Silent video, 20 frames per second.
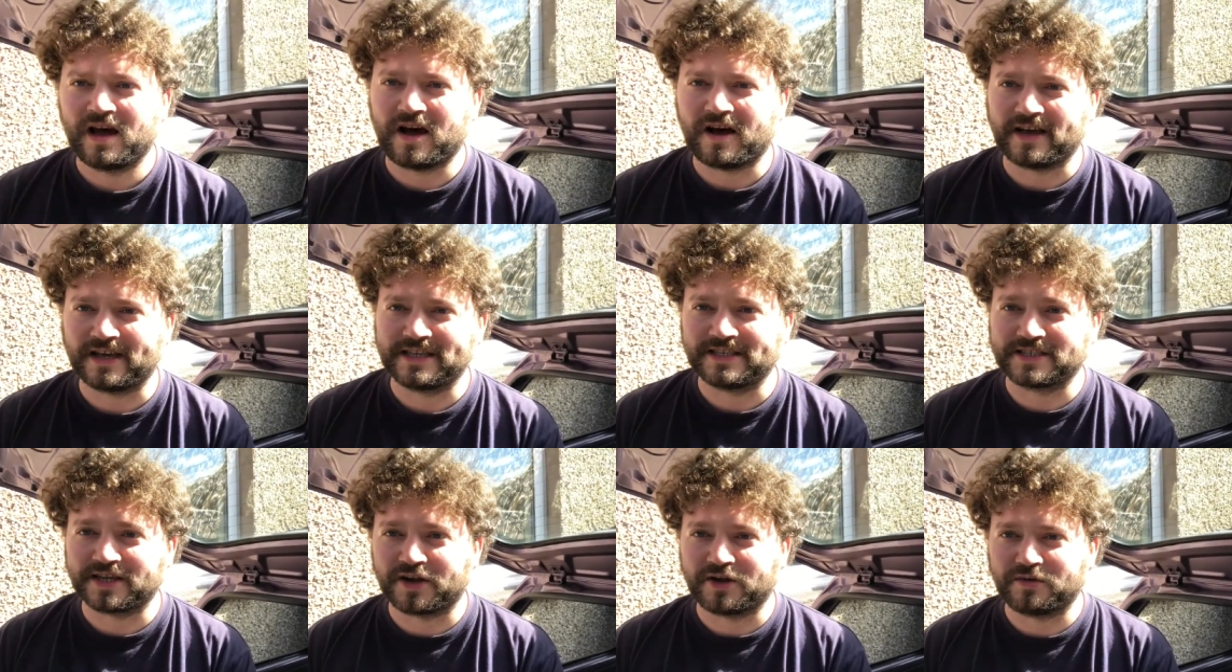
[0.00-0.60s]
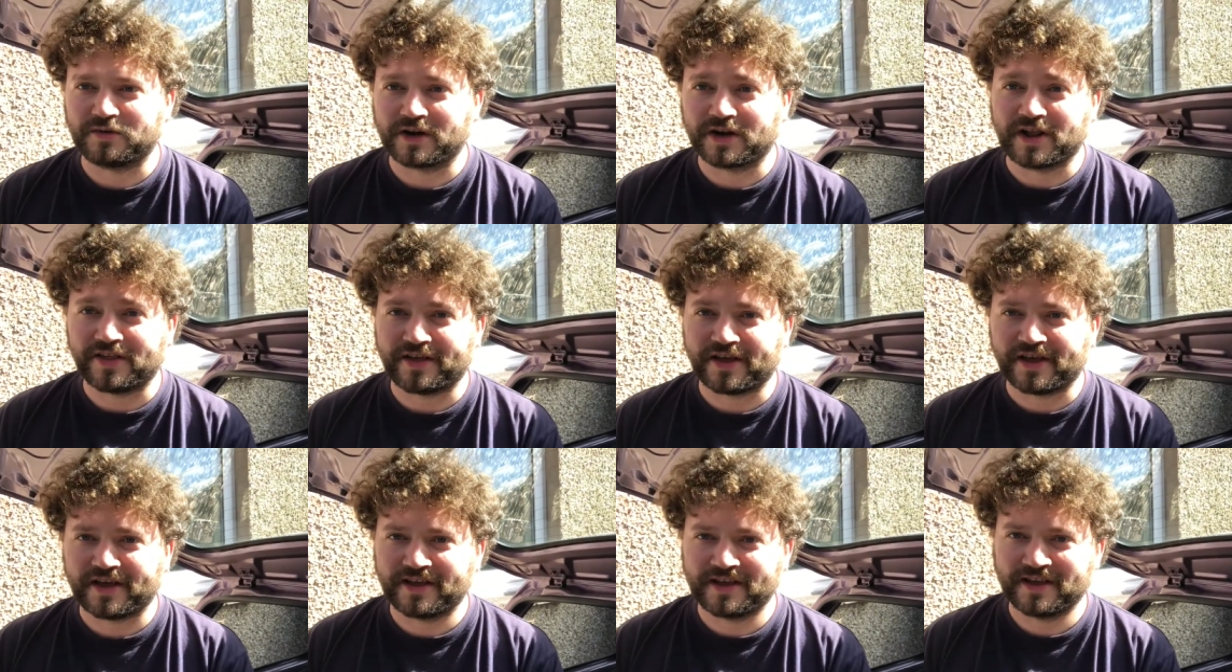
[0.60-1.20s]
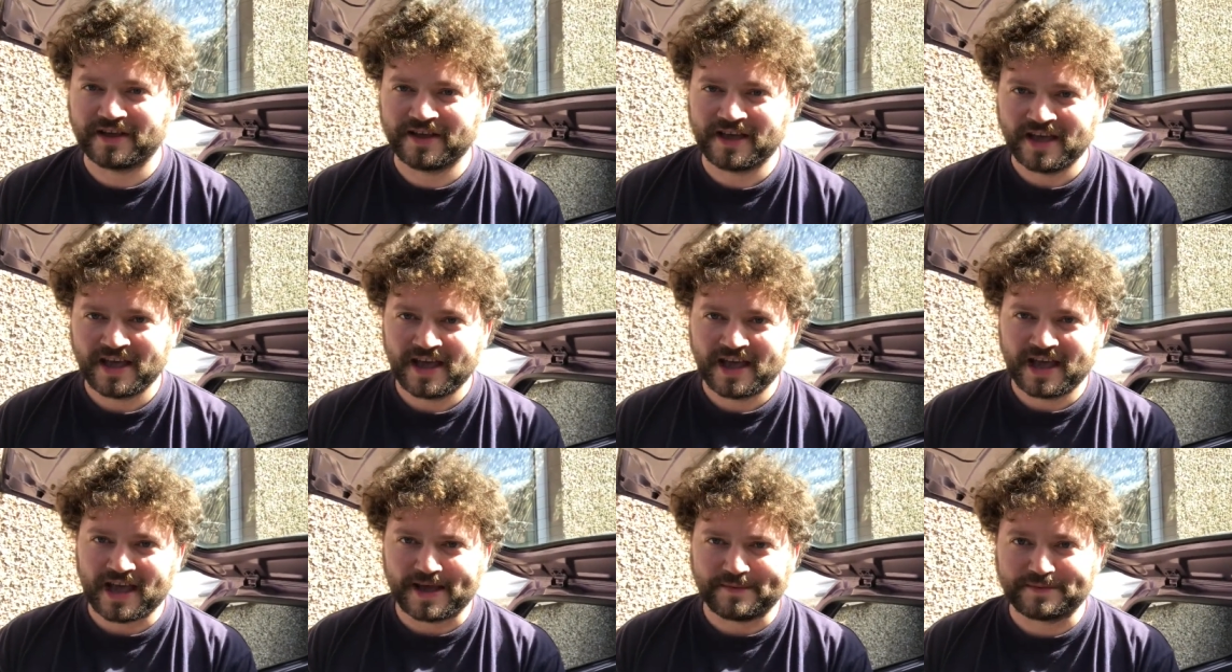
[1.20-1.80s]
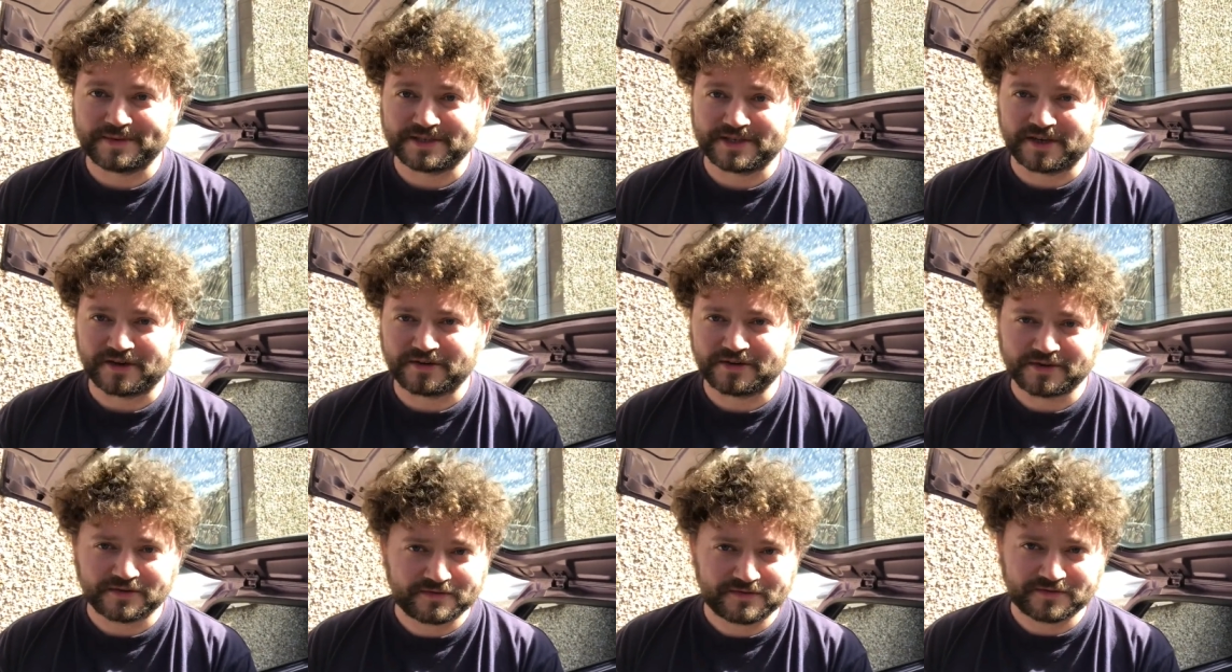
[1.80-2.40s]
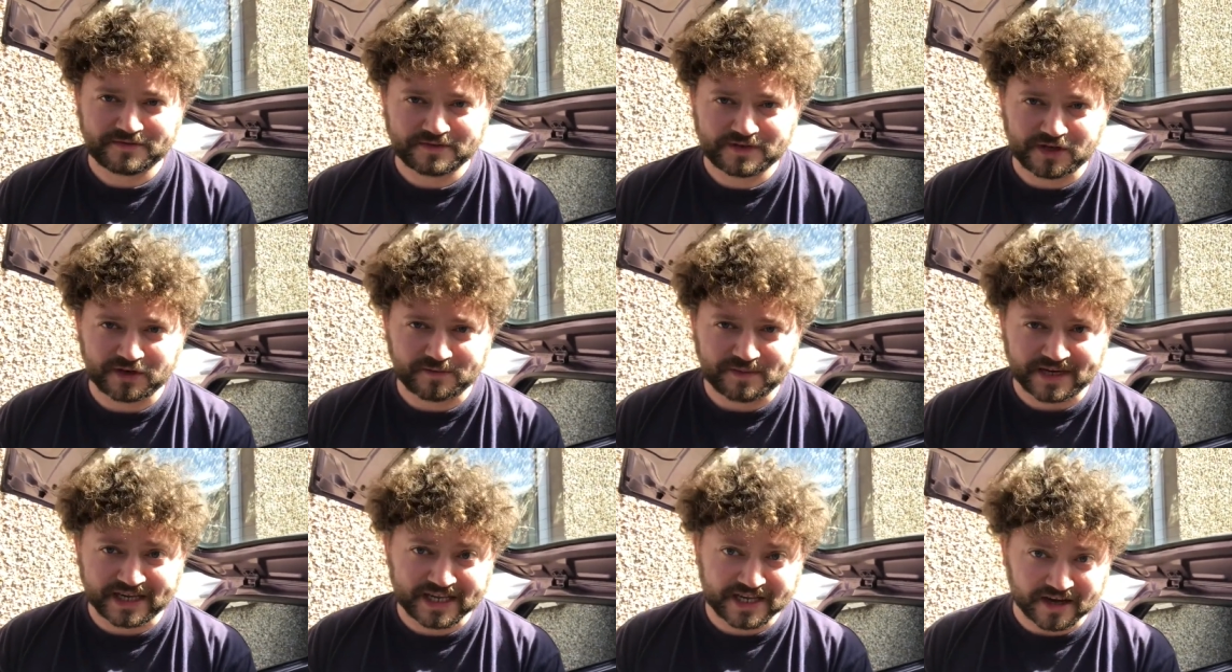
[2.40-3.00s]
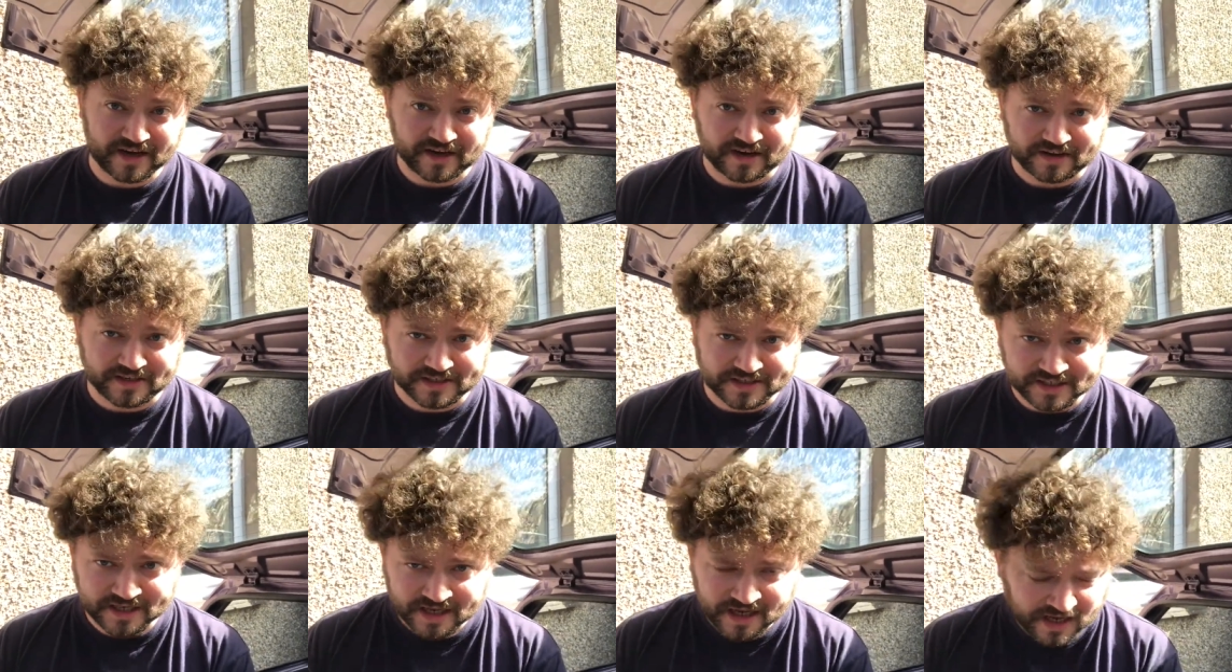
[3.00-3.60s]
Hi, so another episode of Too Many Cars.